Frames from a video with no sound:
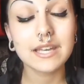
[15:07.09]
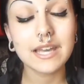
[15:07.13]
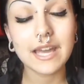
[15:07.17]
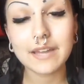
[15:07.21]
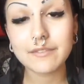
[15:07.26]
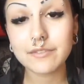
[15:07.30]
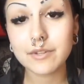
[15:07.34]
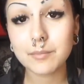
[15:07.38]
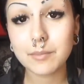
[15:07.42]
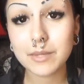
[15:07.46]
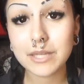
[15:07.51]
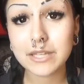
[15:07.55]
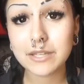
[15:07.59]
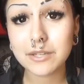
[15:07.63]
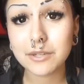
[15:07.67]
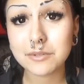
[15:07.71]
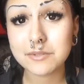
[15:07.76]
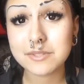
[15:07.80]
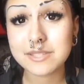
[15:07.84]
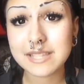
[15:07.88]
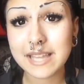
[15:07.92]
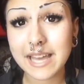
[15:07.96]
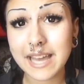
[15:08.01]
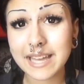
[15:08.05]
everybody
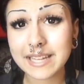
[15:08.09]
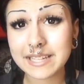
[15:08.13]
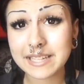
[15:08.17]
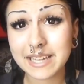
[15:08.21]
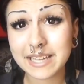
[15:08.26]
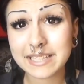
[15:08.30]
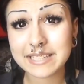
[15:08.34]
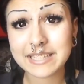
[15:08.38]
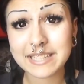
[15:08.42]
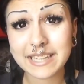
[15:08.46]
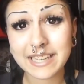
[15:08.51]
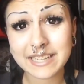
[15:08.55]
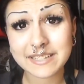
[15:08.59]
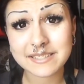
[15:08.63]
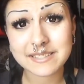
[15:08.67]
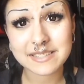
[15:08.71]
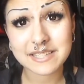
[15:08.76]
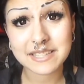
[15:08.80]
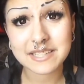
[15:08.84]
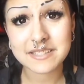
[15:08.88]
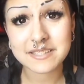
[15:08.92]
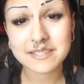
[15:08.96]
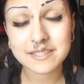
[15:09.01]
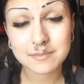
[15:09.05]
knows that kind of
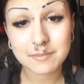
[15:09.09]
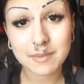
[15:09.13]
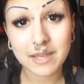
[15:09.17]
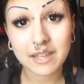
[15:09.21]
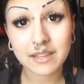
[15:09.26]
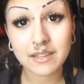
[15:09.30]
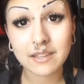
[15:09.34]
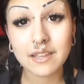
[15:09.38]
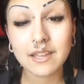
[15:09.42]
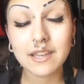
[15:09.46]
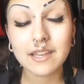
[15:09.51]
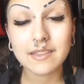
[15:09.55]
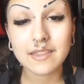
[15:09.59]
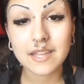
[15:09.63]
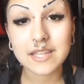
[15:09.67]
nasty smell.